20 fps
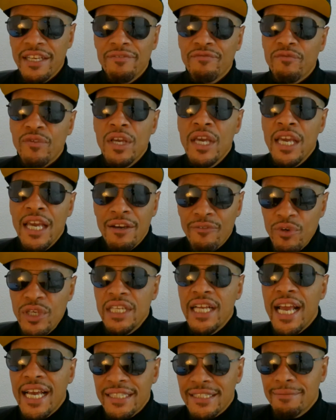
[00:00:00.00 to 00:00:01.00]
If if we
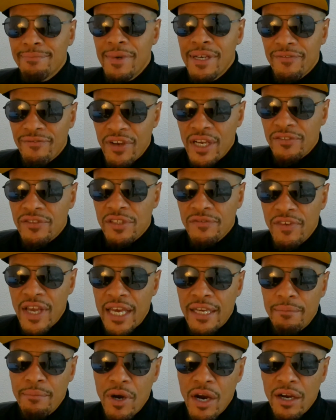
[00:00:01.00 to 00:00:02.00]
didn't have
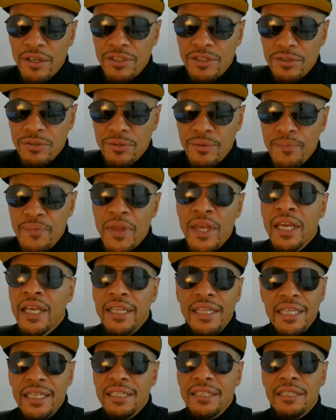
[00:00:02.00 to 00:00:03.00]
Savannah Marshall,
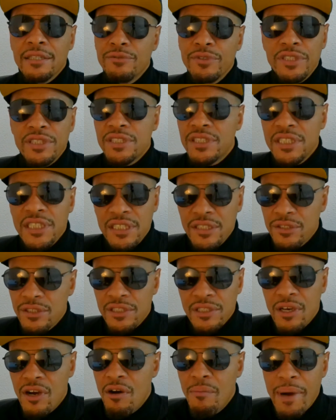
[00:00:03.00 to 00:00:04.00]
then Claressa Shields
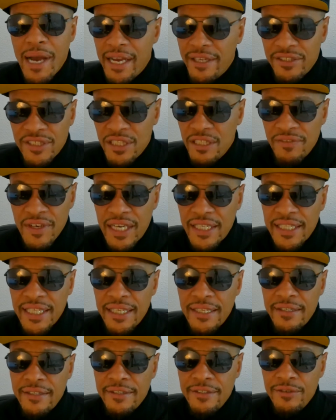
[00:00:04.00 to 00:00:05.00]
is all by herself out
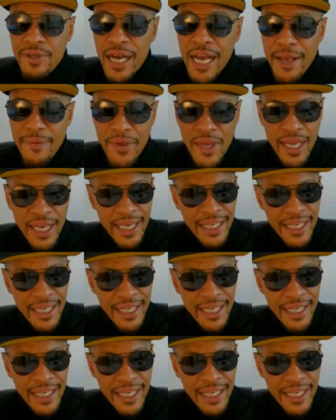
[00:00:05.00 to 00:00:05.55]
there, right?